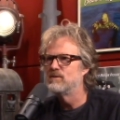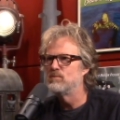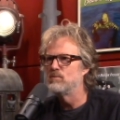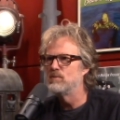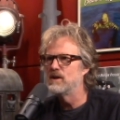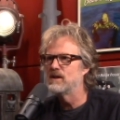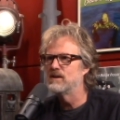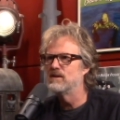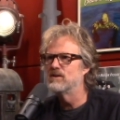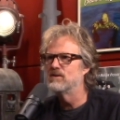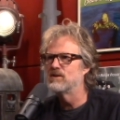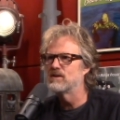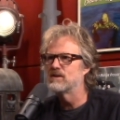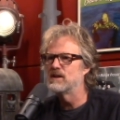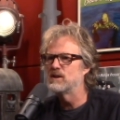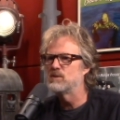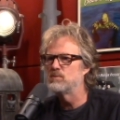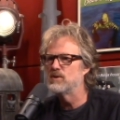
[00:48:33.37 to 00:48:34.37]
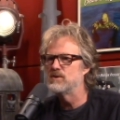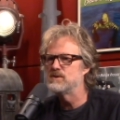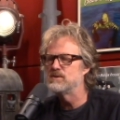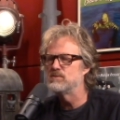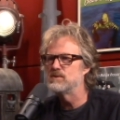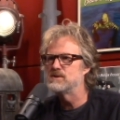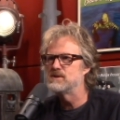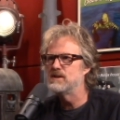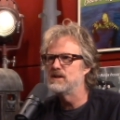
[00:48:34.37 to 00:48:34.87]
making it look like the
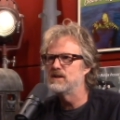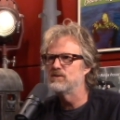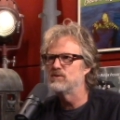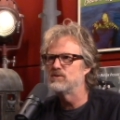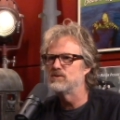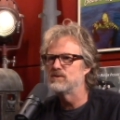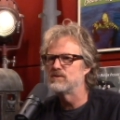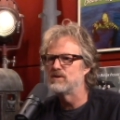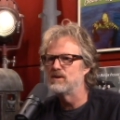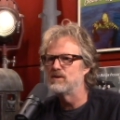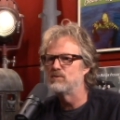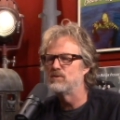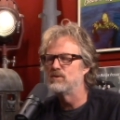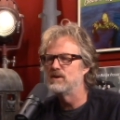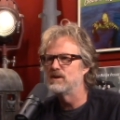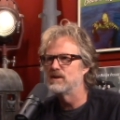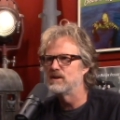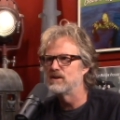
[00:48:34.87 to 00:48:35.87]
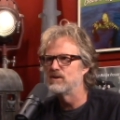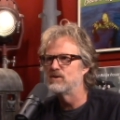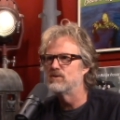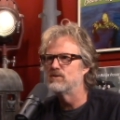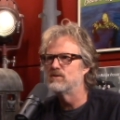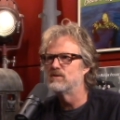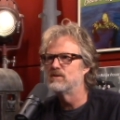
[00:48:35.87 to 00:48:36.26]
person was there. It was just like really cool.